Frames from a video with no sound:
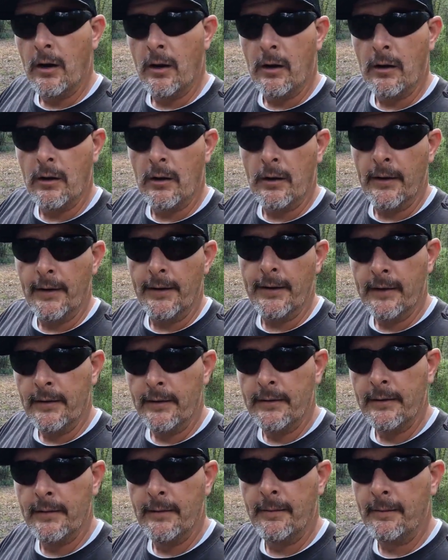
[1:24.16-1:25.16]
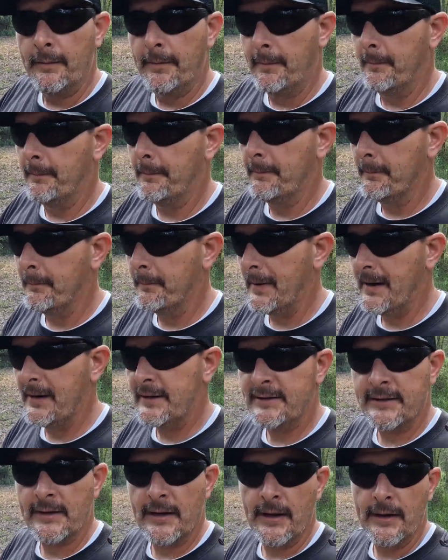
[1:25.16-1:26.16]
On my
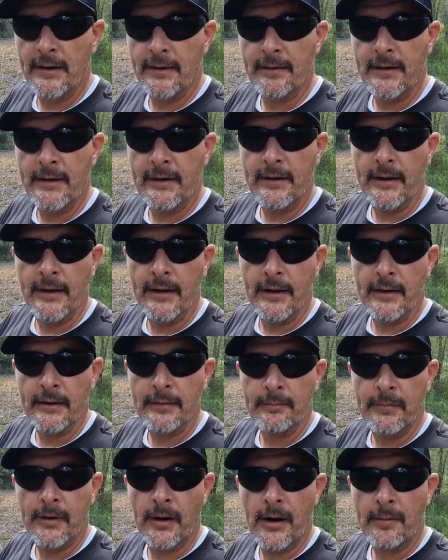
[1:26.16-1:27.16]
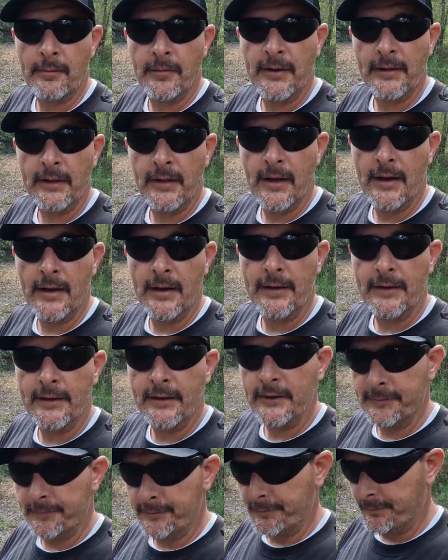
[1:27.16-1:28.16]
side of the property line
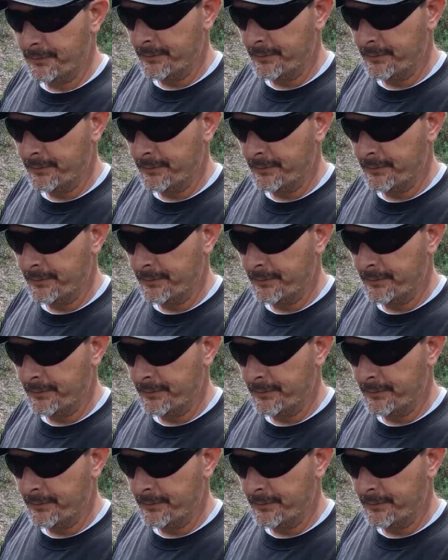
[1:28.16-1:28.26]
here,